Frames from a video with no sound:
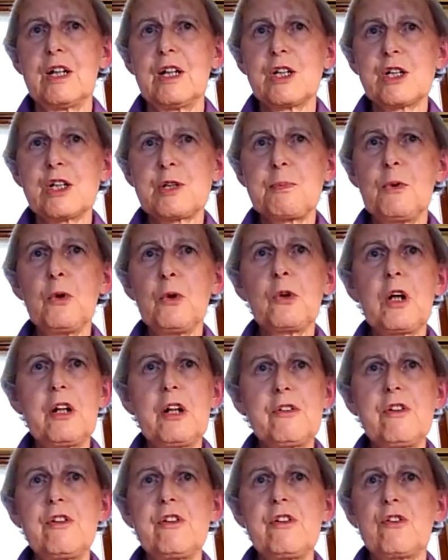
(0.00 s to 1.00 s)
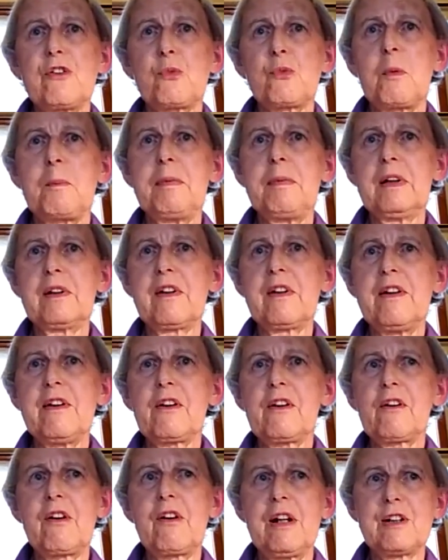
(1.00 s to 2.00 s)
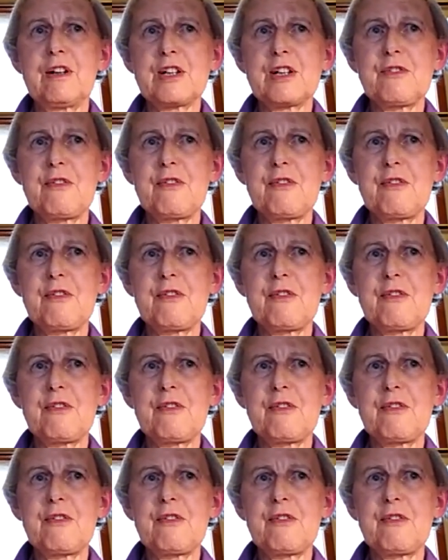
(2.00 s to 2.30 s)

Small cottages were built in the grounds for